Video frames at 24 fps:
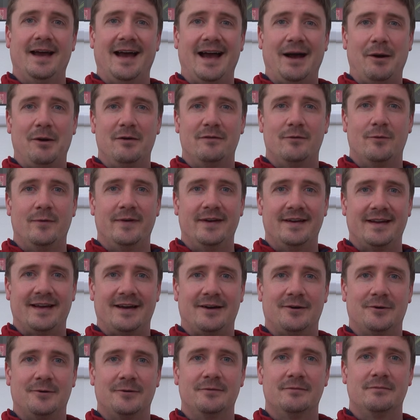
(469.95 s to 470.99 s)
However, we're
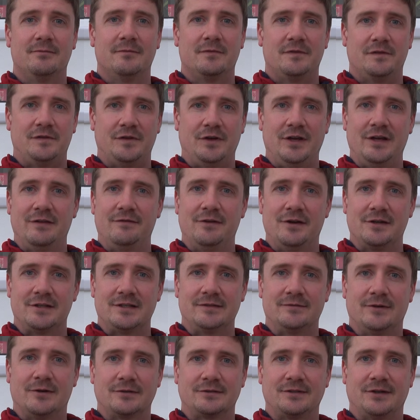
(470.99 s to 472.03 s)
now 31st
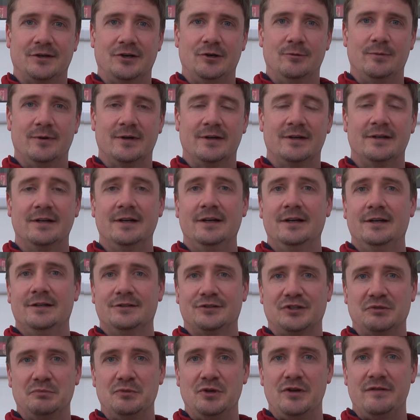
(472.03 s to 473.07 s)
of October,
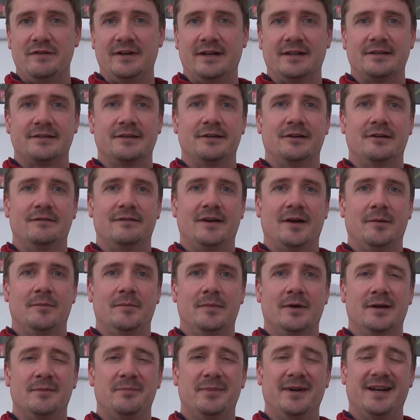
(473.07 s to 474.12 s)
so moving into
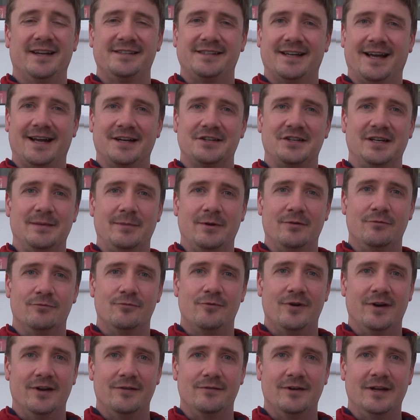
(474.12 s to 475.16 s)
November, but it's actually been
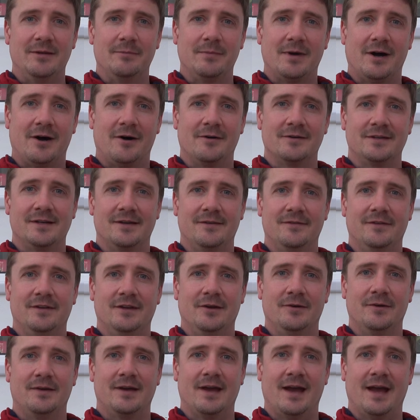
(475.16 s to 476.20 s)
really, really mild here in
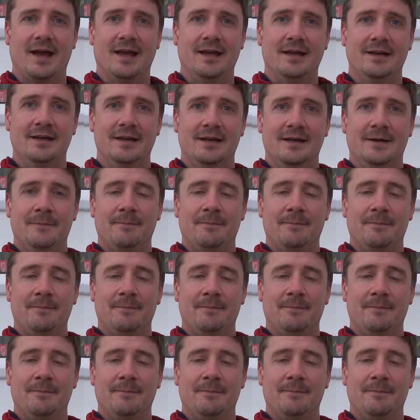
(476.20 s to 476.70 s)
the UK,